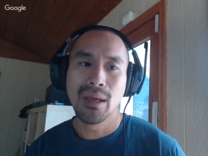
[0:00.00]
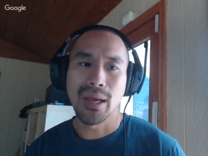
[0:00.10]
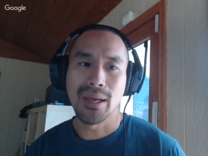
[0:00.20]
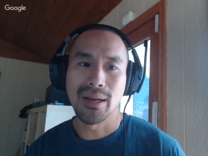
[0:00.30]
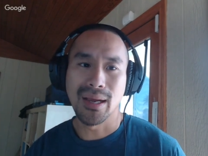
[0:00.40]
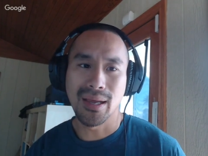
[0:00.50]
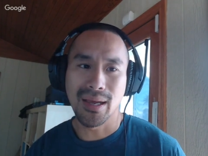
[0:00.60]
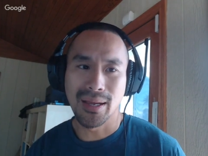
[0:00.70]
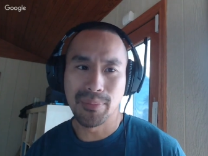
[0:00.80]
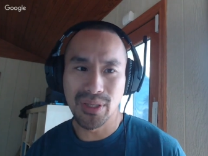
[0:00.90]
And
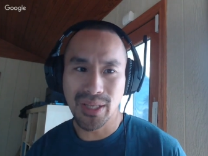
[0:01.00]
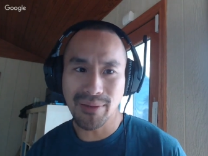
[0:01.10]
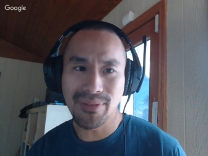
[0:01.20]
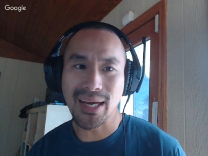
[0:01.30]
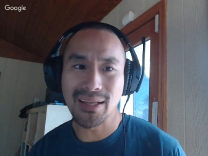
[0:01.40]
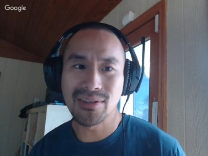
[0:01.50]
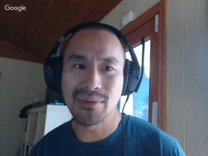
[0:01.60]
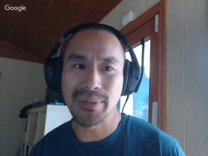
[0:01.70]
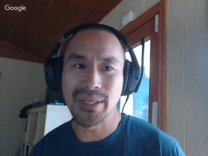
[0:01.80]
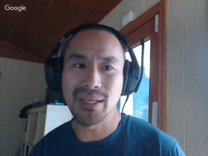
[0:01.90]
I believe that to
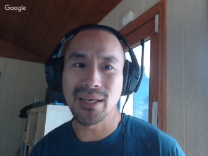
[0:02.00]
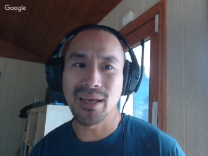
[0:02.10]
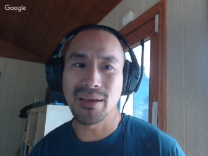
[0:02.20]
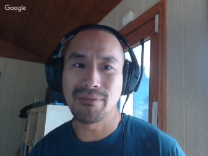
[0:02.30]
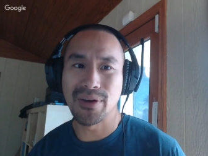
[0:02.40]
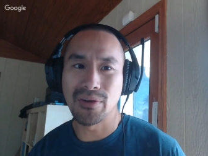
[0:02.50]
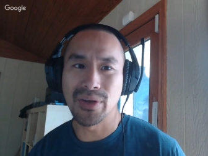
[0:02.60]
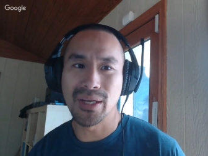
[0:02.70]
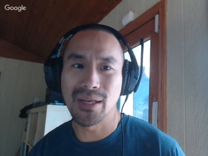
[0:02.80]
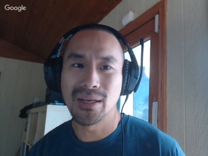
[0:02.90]
be a
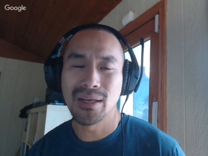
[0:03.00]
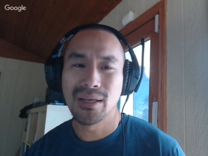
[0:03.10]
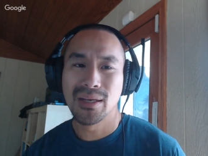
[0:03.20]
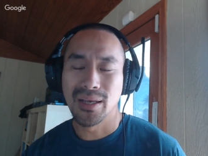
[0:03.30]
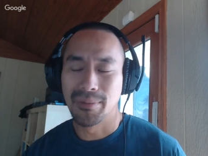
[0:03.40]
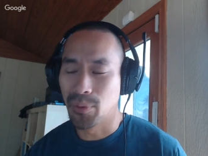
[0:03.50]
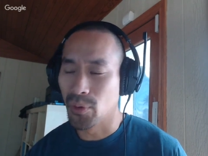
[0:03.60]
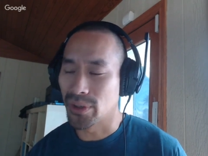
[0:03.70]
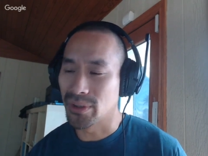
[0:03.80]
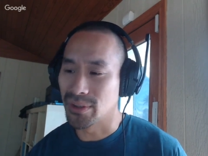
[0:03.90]
very
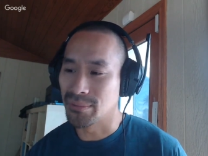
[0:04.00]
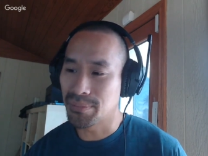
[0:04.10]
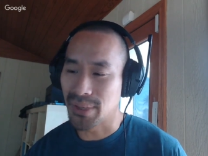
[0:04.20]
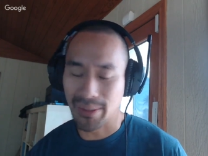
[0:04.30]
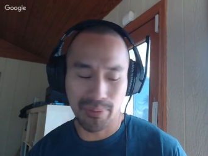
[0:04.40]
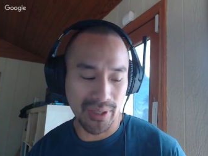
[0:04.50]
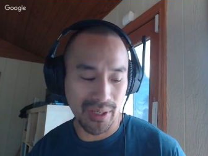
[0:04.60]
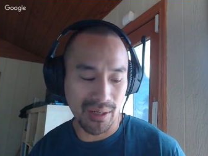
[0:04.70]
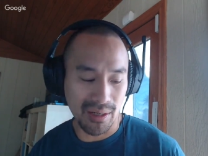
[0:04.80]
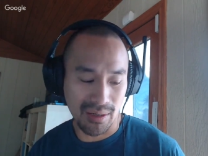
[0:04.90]
important
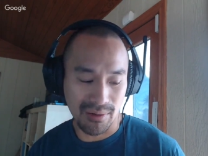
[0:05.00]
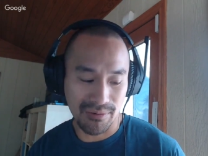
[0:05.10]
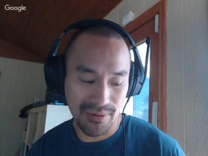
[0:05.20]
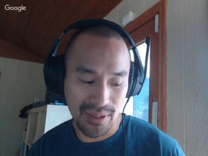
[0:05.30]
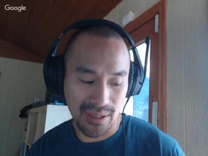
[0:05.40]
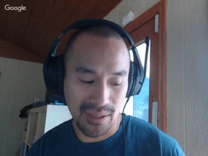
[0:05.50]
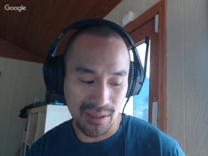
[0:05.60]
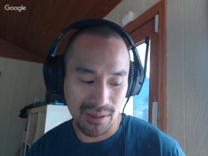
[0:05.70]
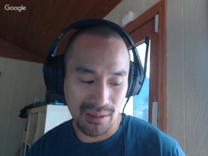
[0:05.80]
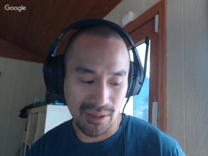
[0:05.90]
property of,
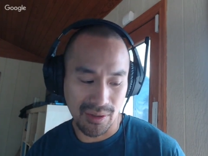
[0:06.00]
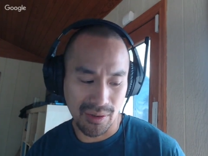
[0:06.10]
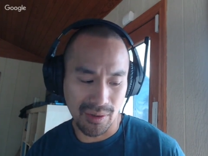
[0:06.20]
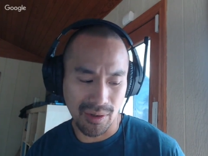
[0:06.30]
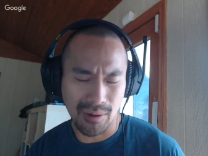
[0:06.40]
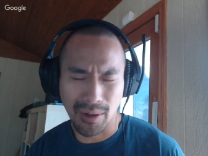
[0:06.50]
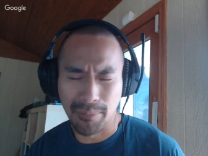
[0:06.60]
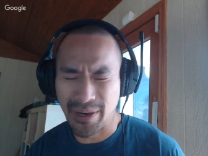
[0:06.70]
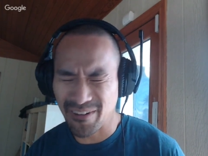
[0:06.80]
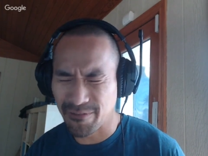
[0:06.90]
a
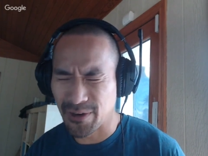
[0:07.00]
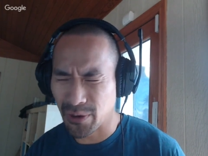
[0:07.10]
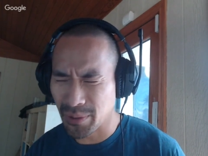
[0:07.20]
very,